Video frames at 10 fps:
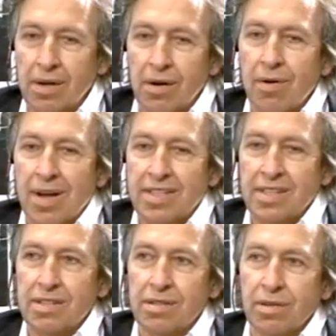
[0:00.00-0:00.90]

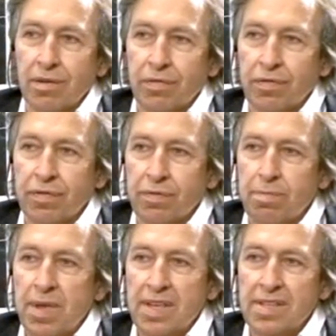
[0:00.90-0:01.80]
oasis of
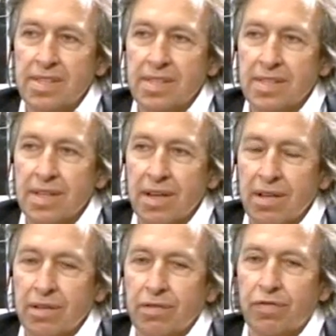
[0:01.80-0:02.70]
peace
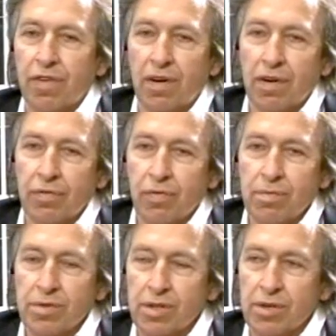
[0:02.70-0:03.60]
and far from
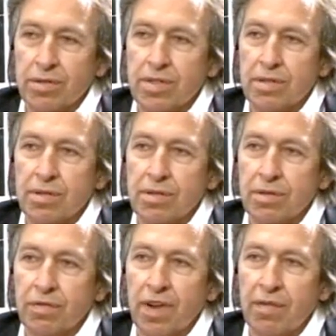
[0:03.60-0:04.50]
the concerns
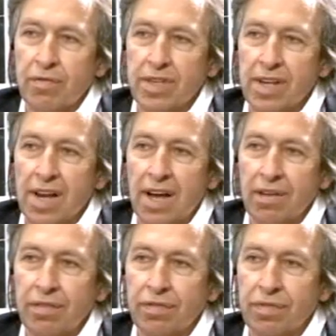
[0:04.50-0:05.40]
of everyday
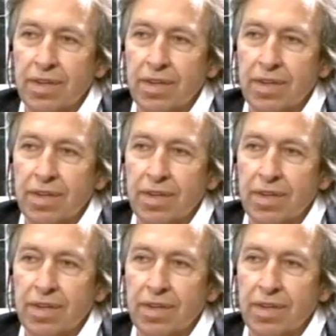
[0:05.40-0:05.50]
life.